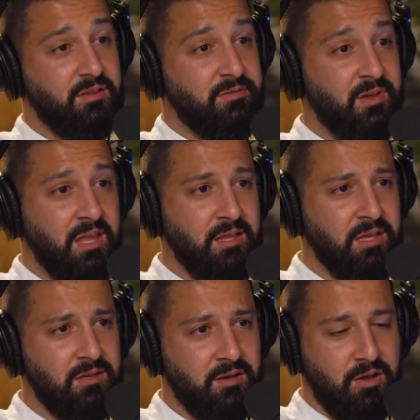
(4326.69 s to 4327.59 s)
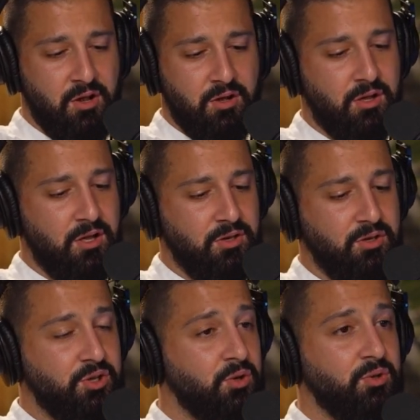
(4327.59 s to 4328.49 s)
either faking it,
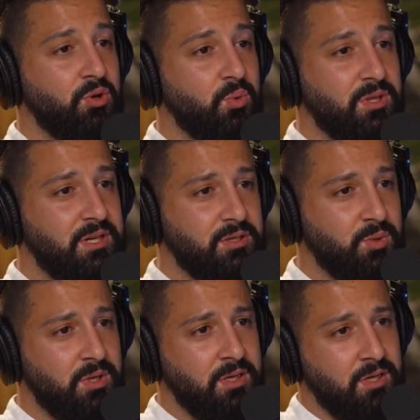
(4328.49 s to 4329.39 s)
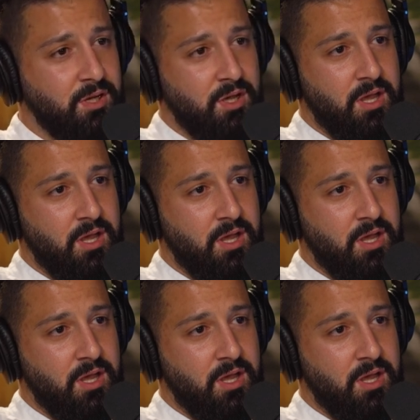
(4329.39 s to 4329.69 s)
don't know what they're doing.